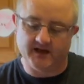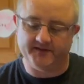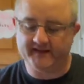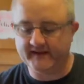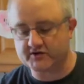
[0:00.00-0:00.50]
I
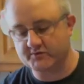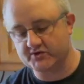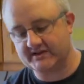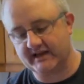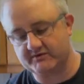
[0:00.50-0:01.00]
think that was more
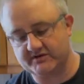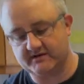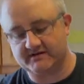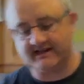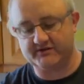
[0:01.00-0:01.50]

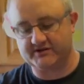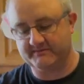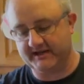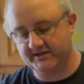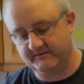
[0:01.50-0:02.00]
Scouse than
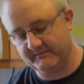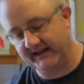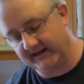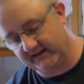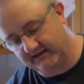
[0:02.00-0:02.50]
Mike.